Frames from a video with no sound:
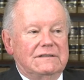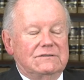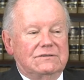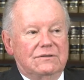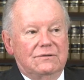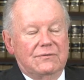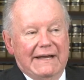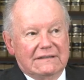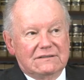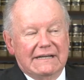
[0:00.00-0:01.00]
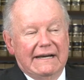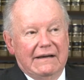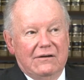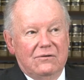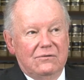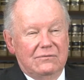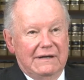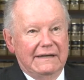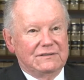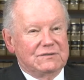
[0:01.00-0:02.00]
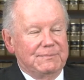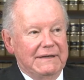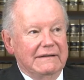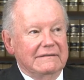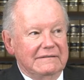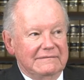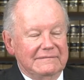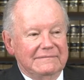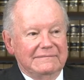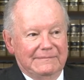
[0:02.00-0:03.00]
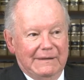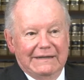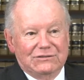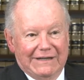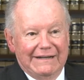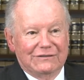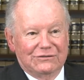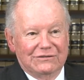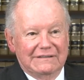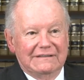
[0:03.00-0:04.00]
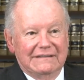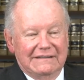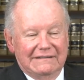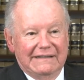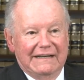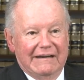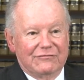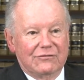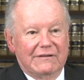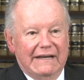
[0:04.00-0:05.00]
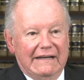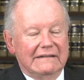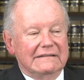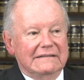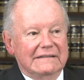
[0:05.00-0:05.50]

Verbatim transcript: So that's how I spent my childhood uh, after that,